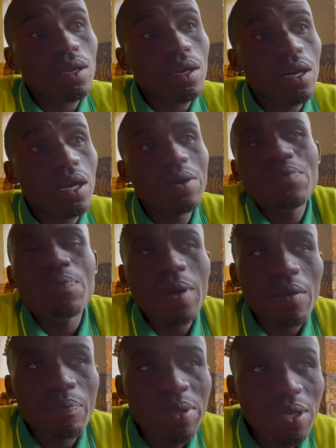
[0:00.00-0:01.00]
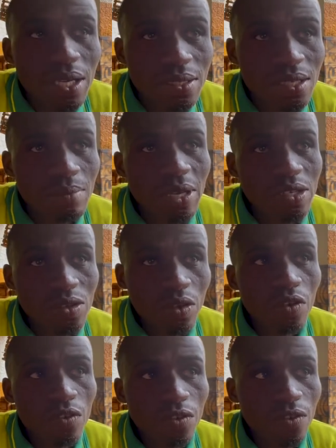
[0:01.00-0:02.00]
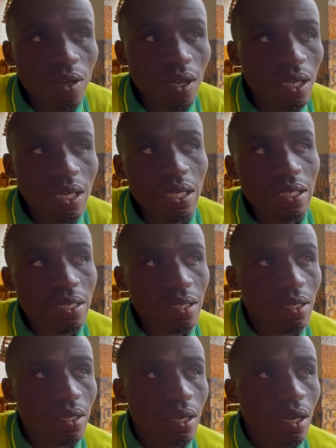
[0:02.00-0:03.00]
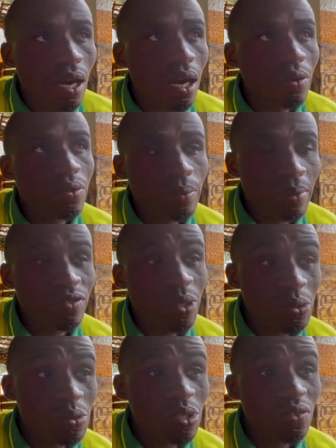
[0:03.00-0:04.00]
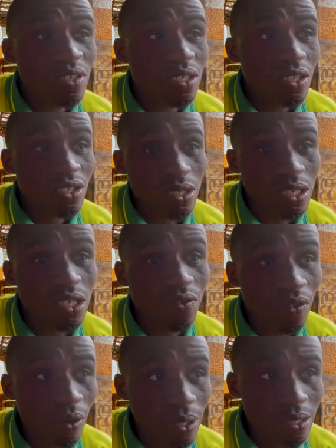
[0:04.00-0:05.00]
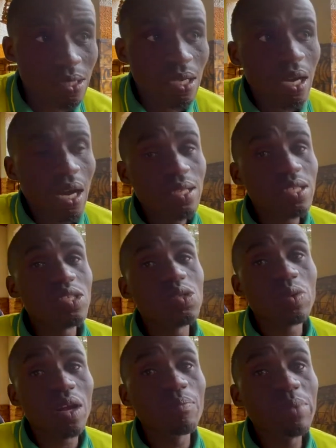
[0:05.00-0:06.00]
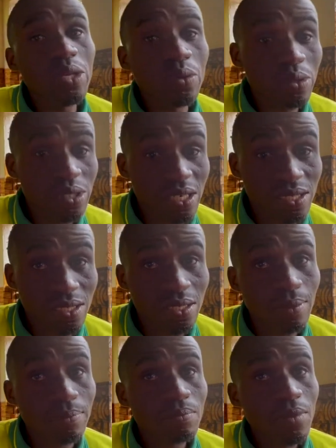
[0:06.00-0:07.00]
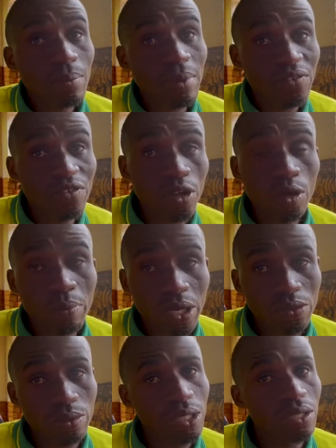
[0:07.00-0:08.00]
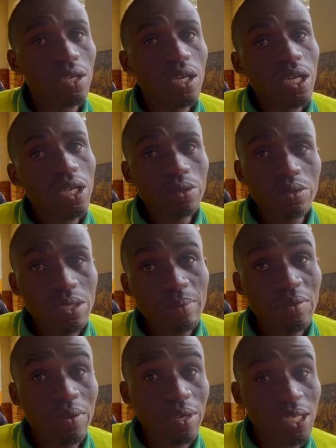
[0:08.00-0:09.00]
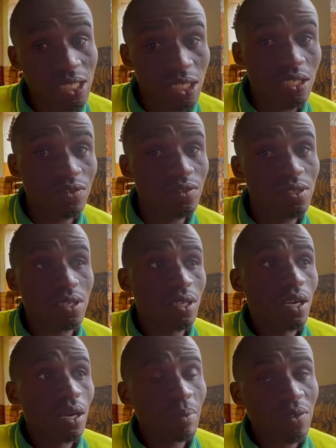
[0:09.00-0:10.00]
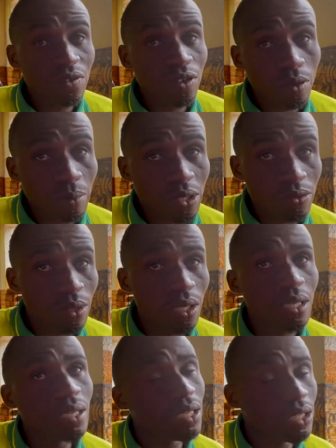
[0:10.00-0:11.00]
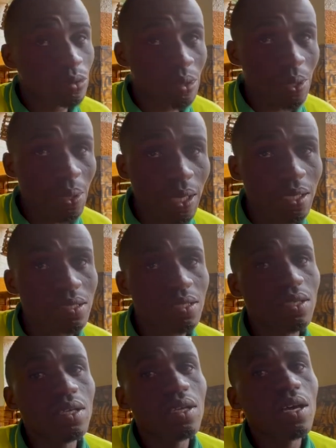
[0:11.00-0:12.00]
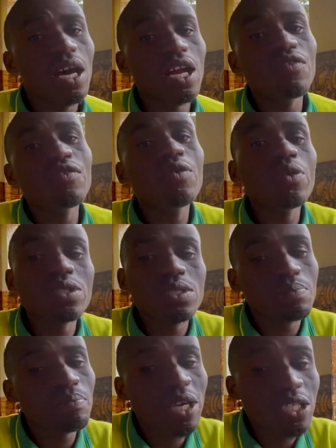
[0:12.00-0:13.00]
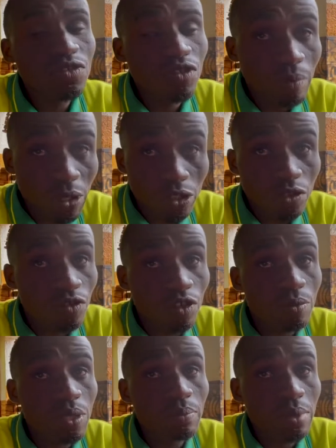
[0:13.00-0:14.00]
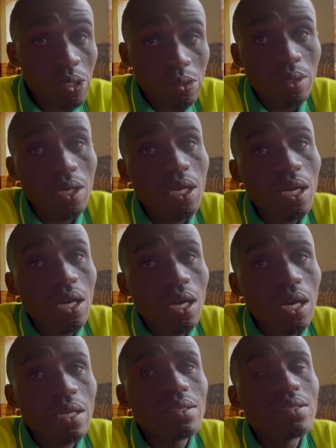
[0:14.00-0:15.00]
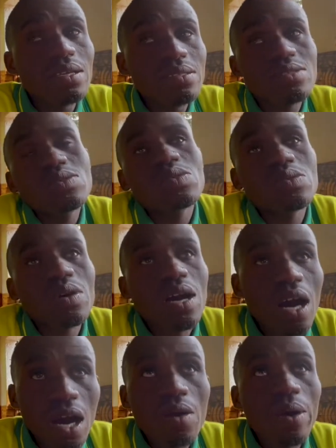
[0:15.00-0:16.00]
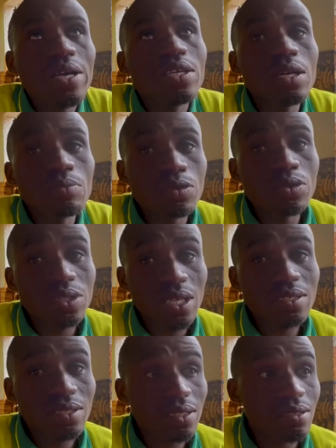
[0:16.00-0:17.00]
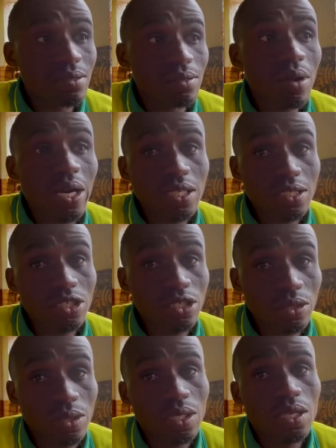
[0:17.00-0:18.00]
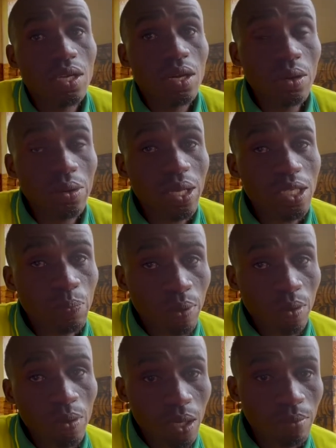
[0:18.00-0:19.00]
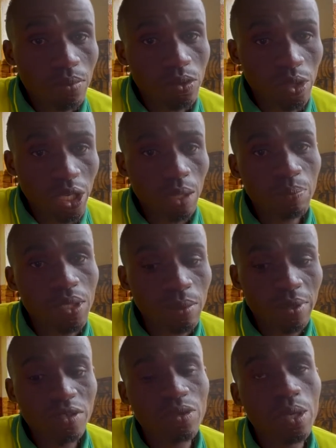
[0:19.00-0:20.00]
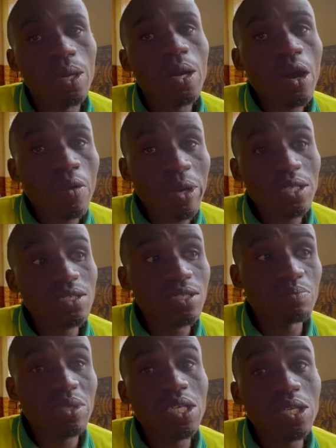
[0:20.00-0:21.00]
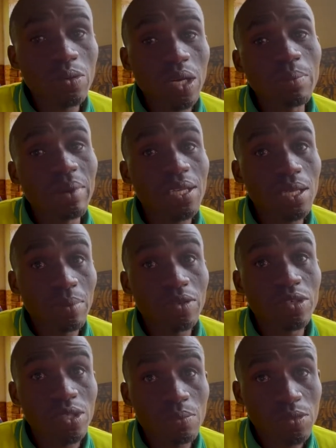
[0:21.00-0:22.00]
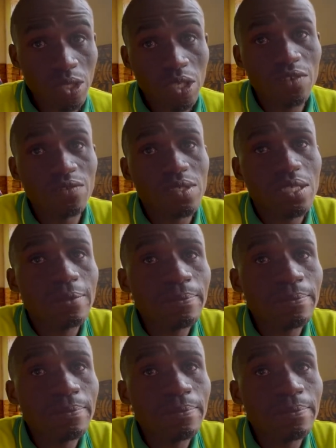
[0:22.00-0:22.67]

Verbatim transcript: I've, I've been asking myself, like, how the bat used to live in the, in the forest. And this is when I've been contacting my fellow bat, including my relatives, my fellow batwa like doing that and i've got much information from the batwa and that is how i came to start this organization or that program to help the batwa when it is being run by the batwa themselves